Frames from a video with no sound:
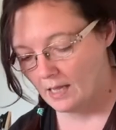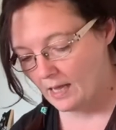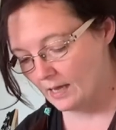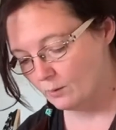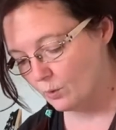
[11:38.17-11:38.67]

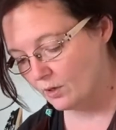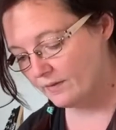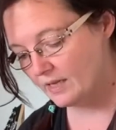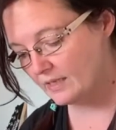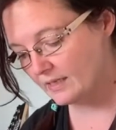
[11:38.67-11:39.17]
and one of
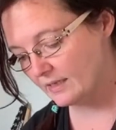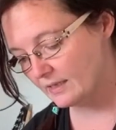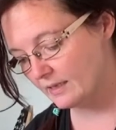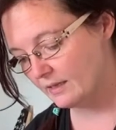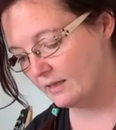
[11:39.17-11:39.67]
these is
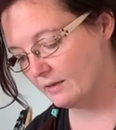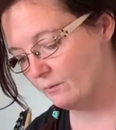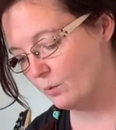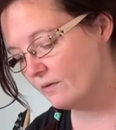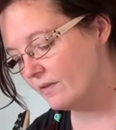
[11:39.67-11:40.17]

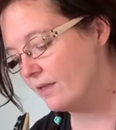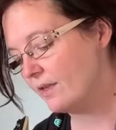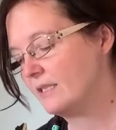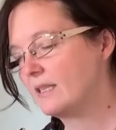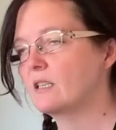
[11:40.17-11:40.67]
one of the
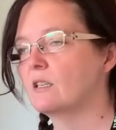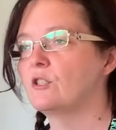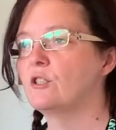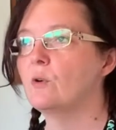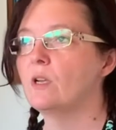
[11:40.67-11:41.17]
things that are
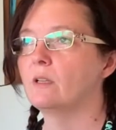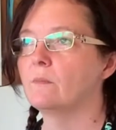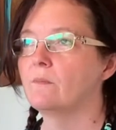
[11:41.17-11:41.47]
doing